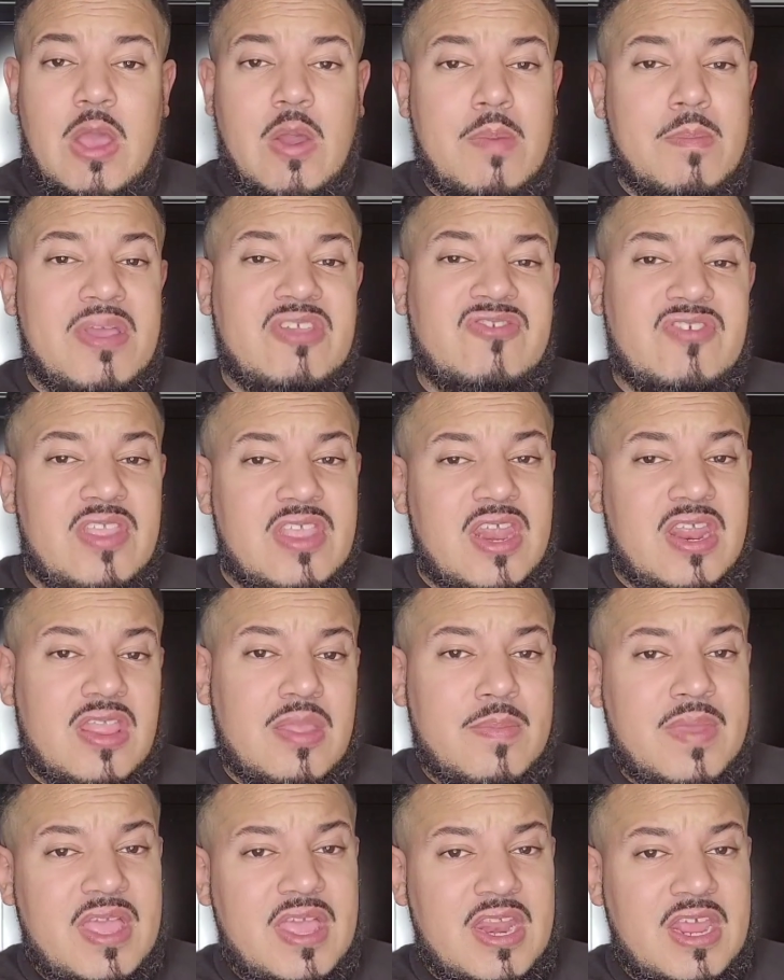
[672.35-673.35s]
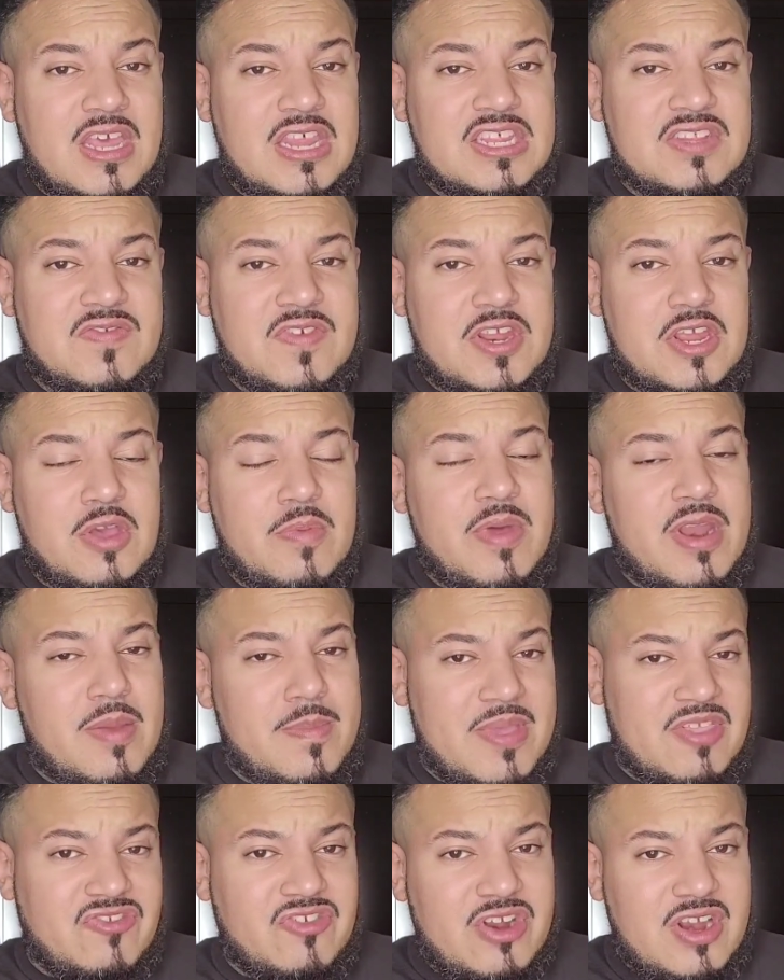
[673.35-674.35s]
Now, I mentioned it at the beginning of this video,
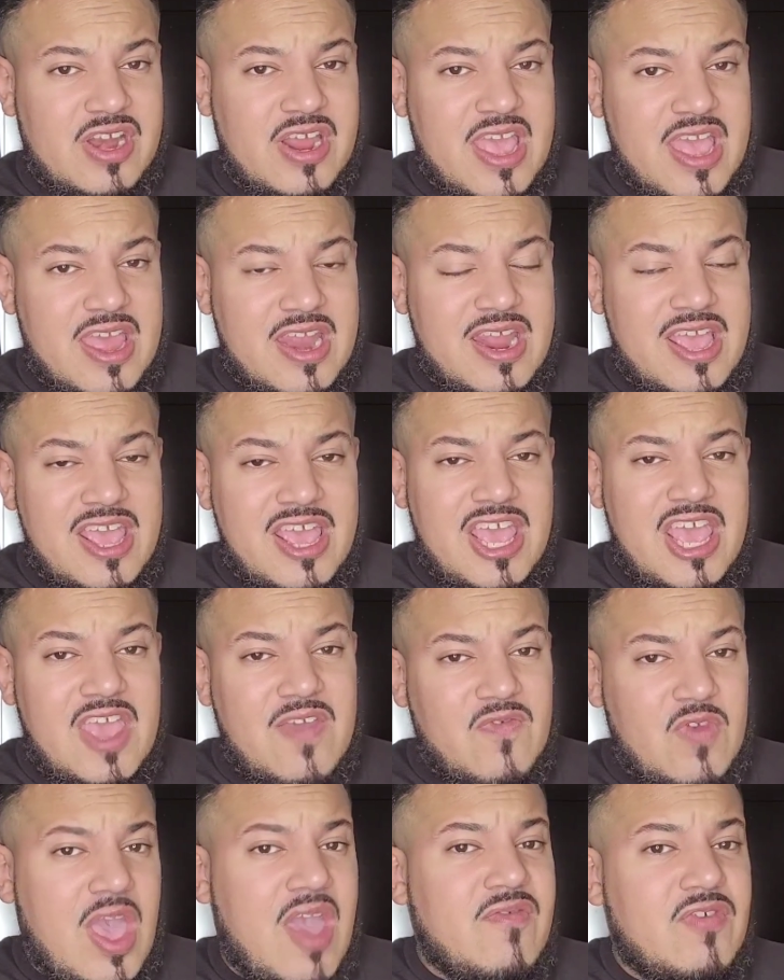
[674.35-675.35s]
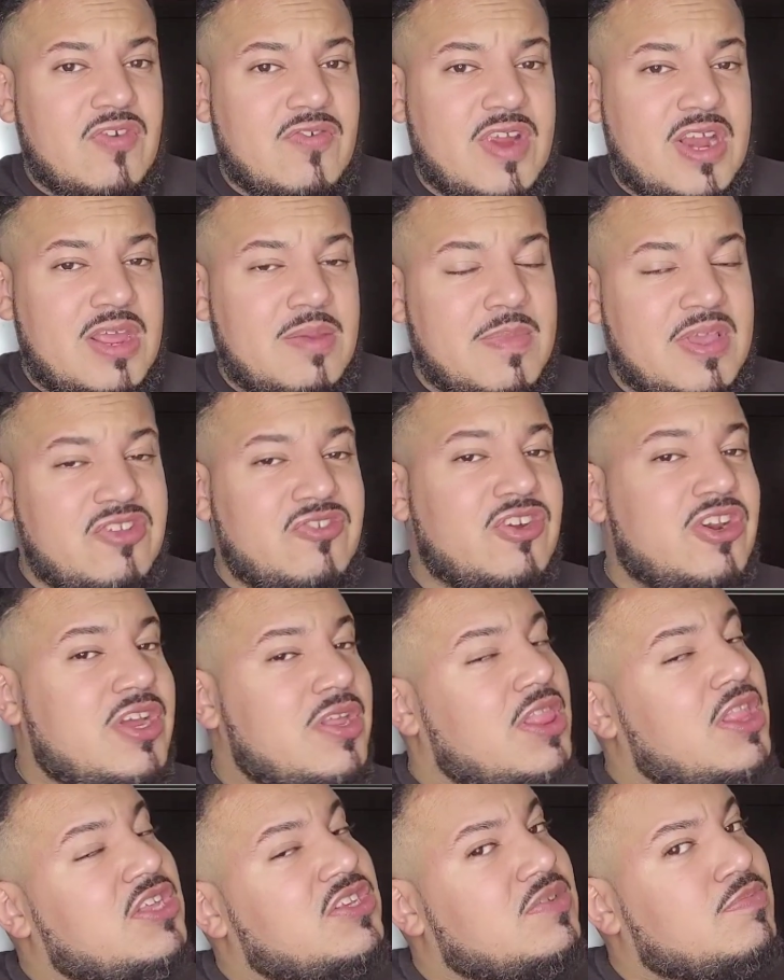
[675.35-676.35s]
but I'll mention it again. If you haven't already, make sure
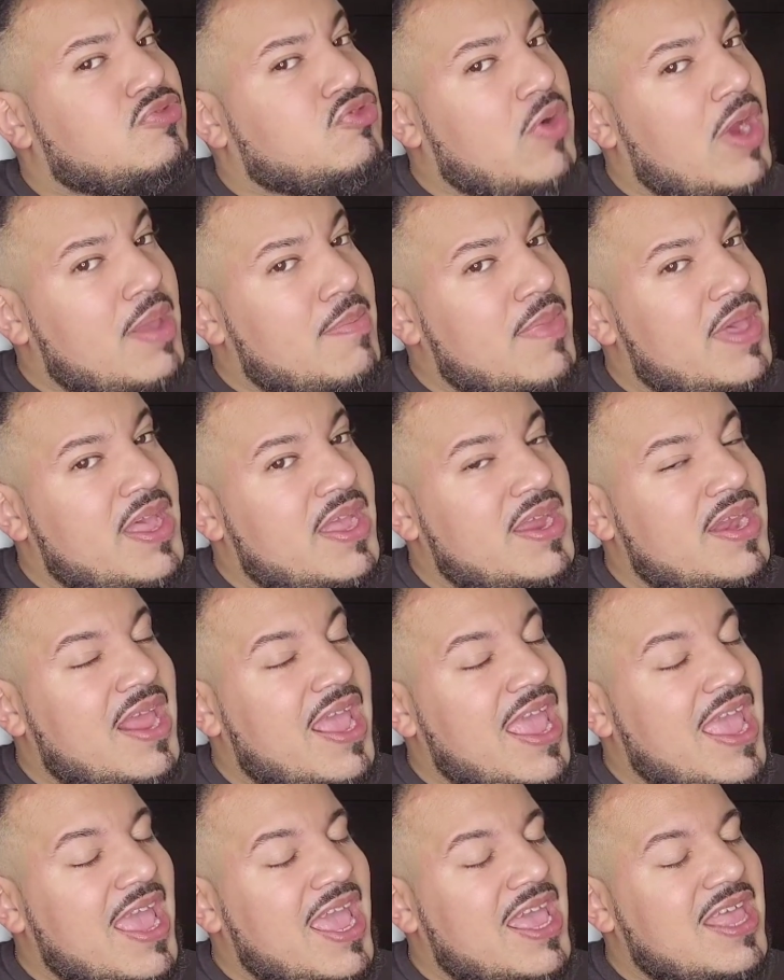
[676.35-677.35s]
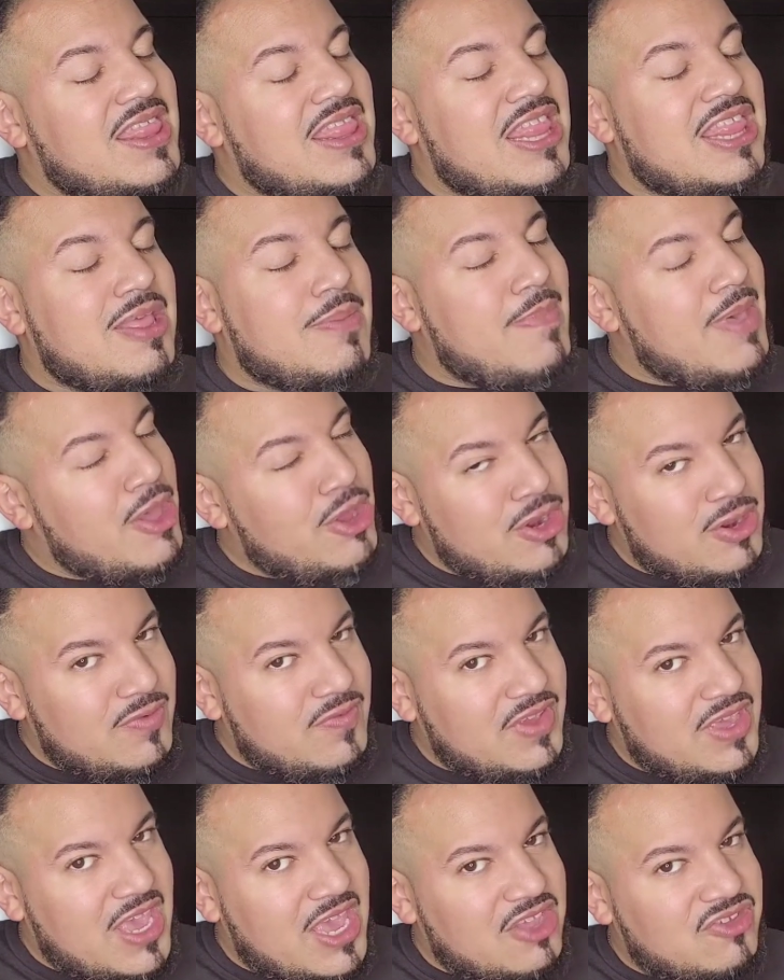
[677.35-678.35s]
to hit the subscribe button and the bell
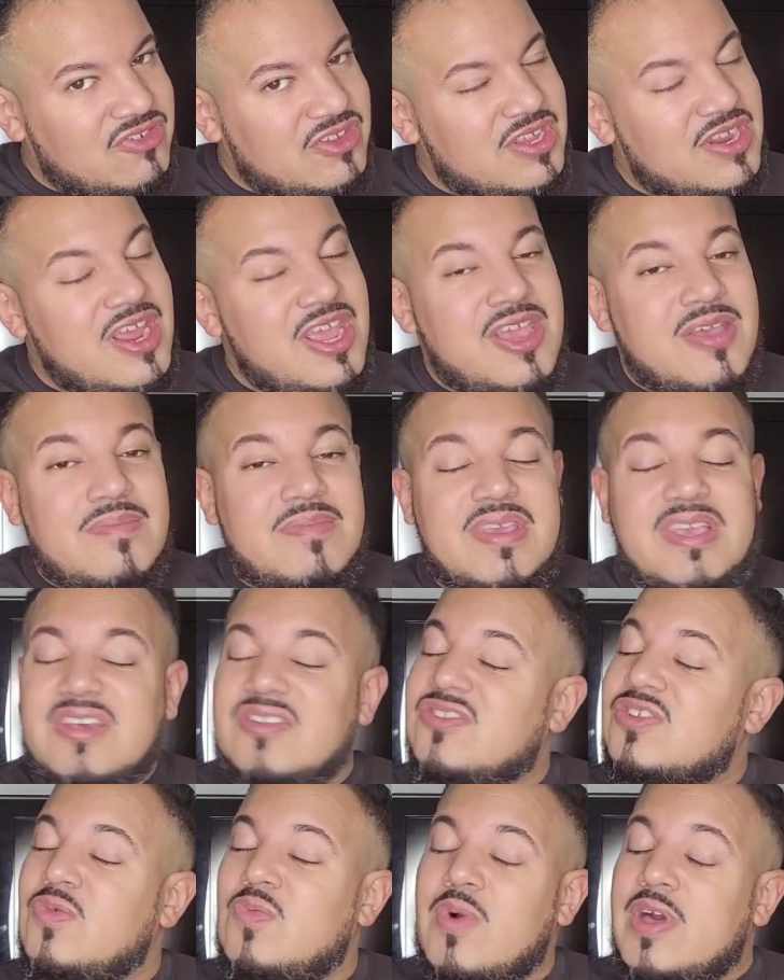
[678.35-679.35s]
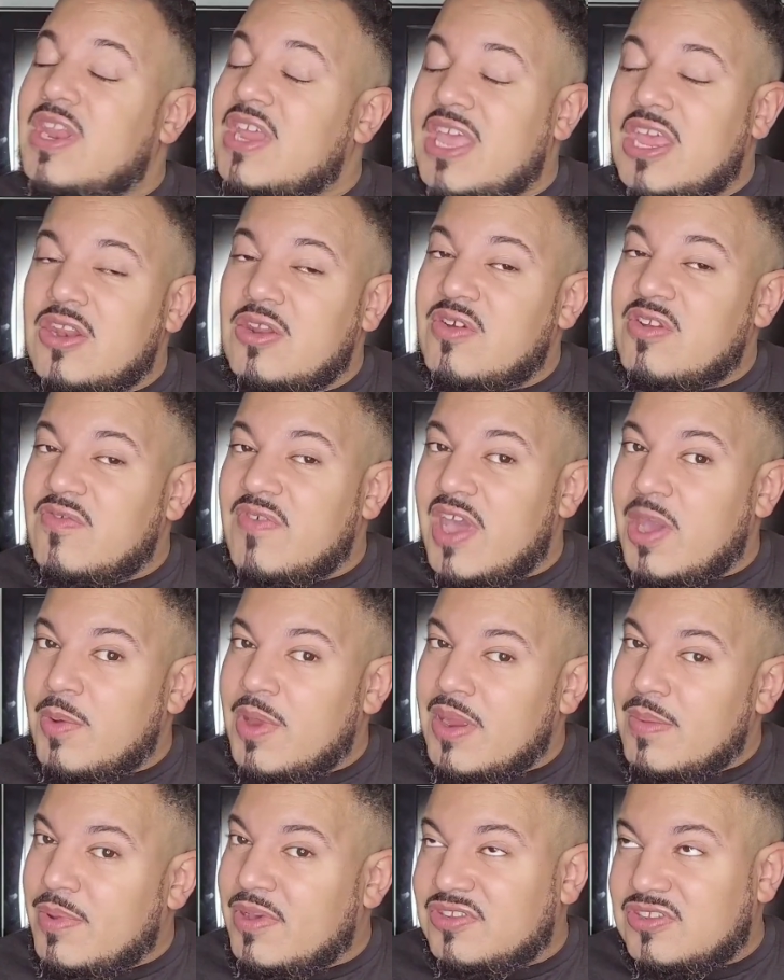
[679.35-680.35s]
notification because you want to get
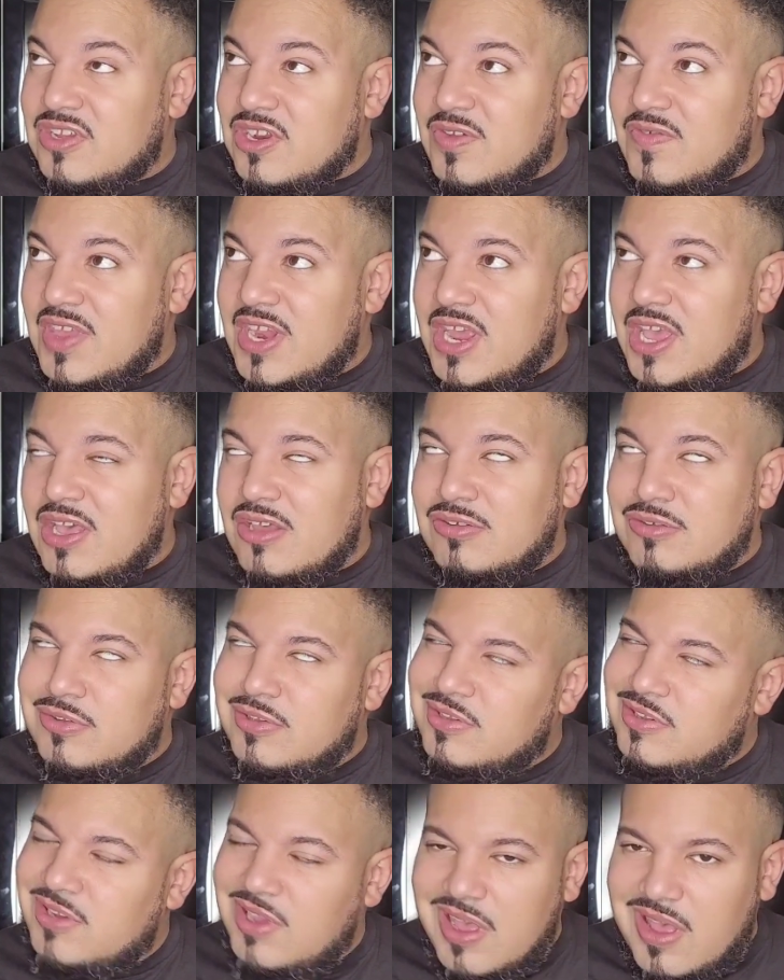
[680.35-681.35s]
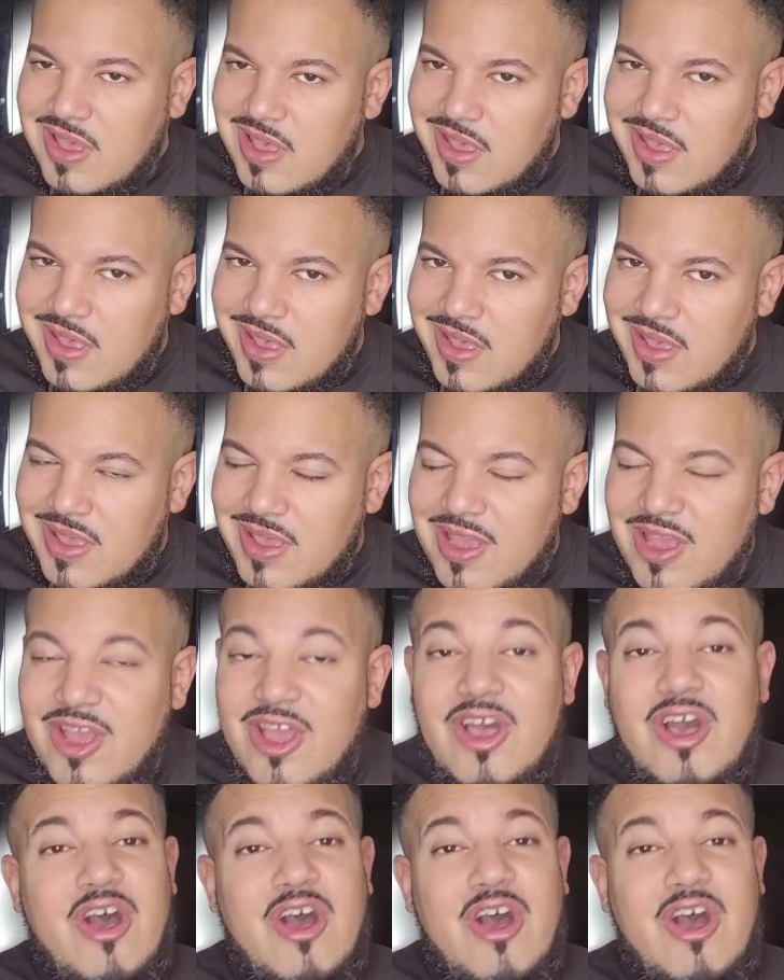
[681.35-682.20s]
notified when I post a new video. Duh.